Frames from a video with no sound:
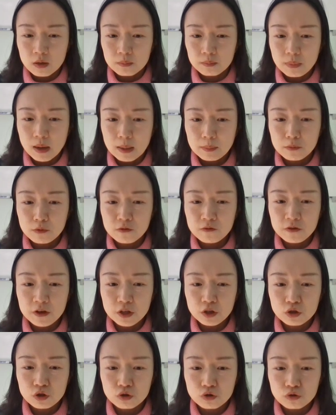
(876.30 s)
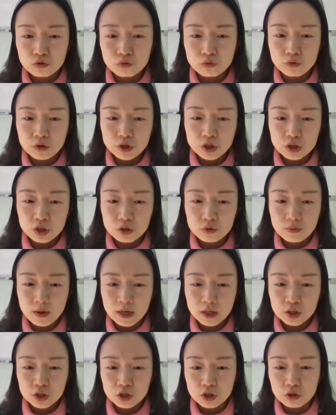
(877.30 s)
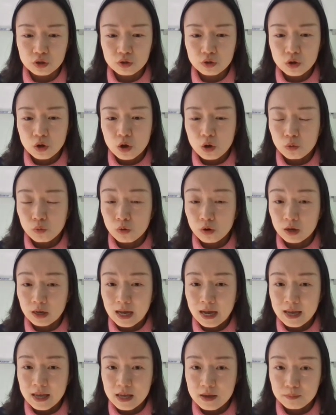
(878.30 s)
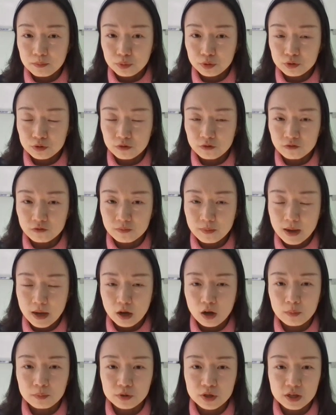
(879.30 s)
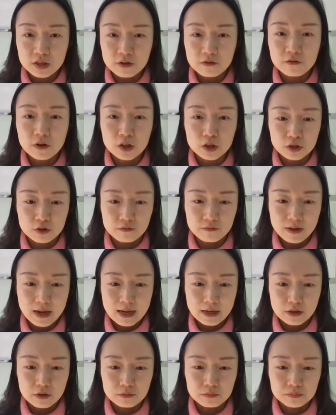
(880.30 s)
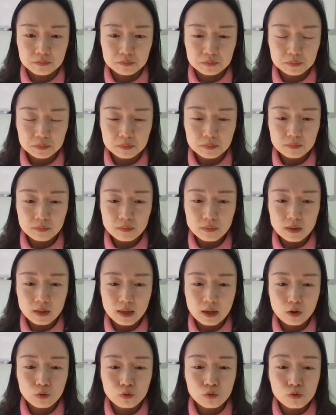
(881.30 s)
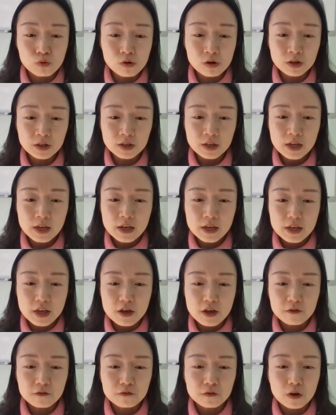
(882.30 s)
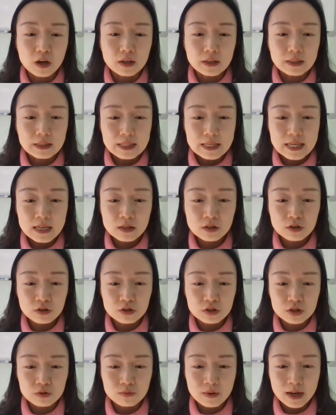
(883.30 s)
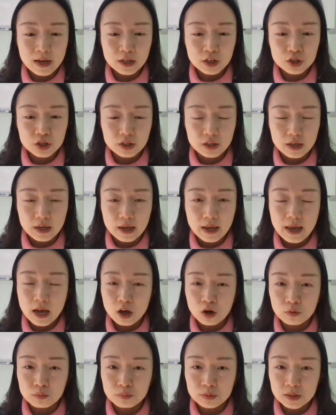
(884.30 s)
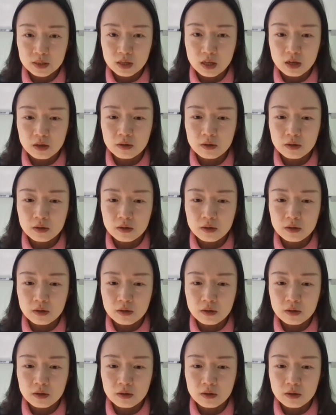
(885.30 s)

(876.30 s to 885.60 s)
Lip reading: By moving to which direction will I improve my objective function value? Or if neither direction helps